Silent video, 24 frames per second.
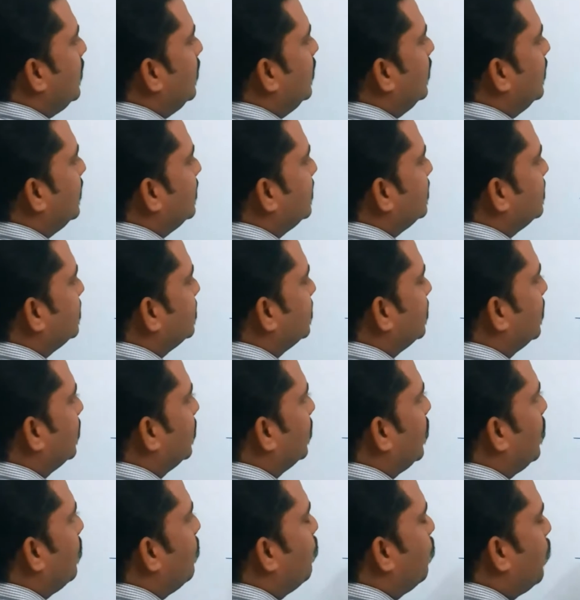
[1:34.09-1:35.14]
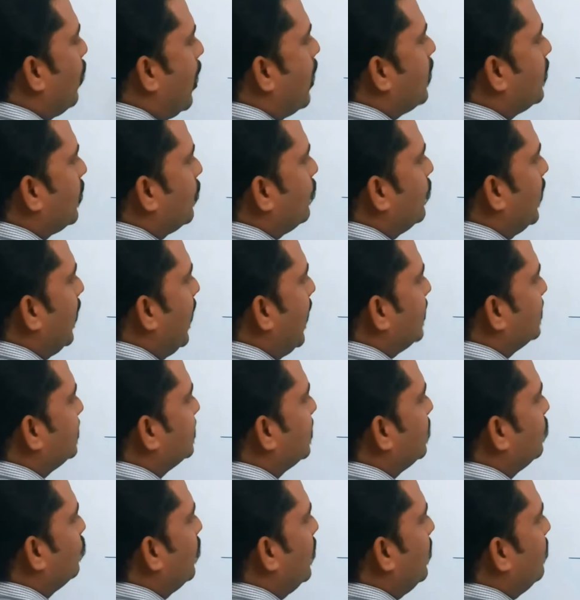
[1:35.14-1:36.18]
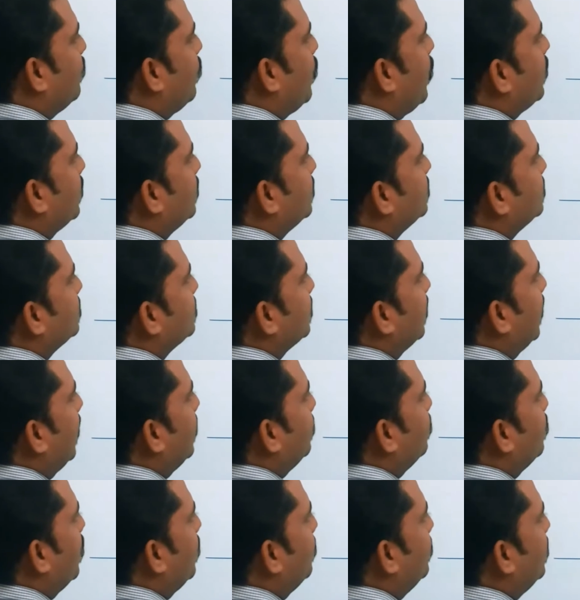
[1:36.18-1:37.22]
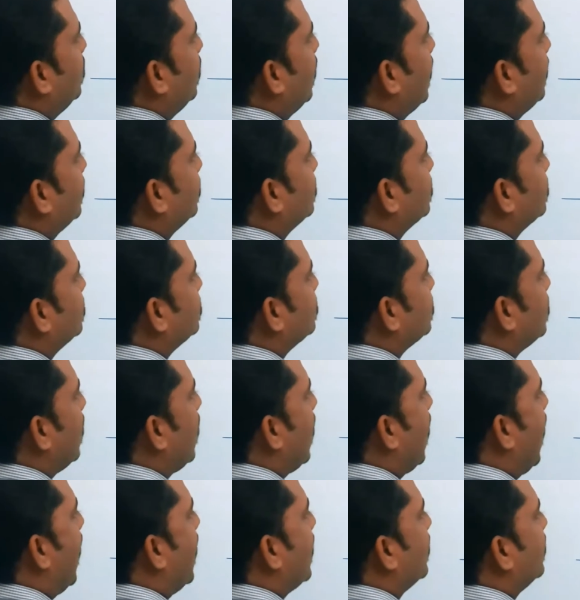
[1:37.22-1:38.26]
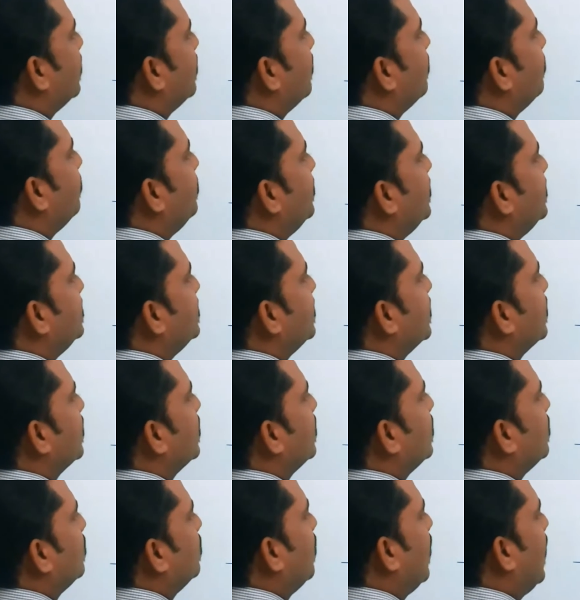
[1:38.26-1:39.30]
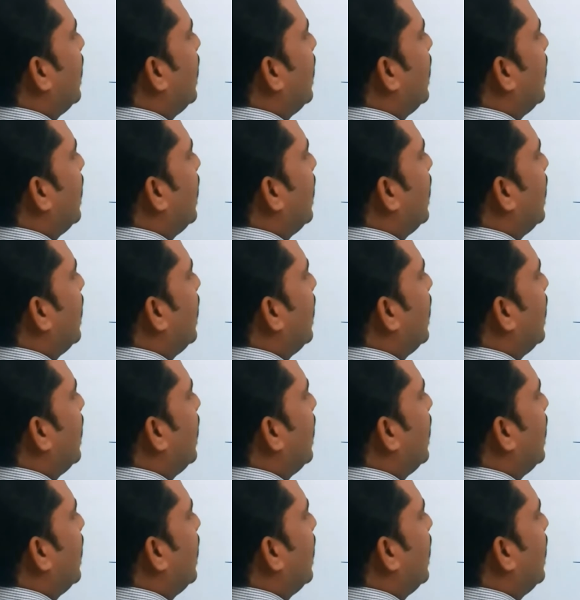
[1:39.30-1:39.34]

Let us plot our x and y points. It may be like this and fit a